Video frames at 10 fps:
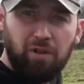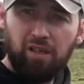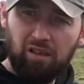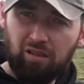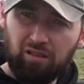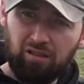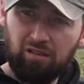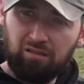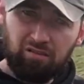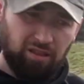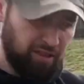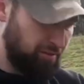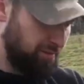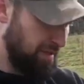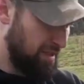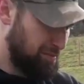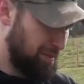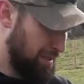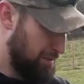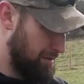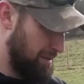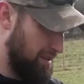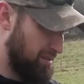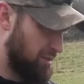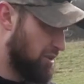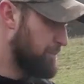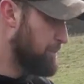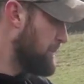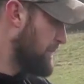away in last weekend's storm.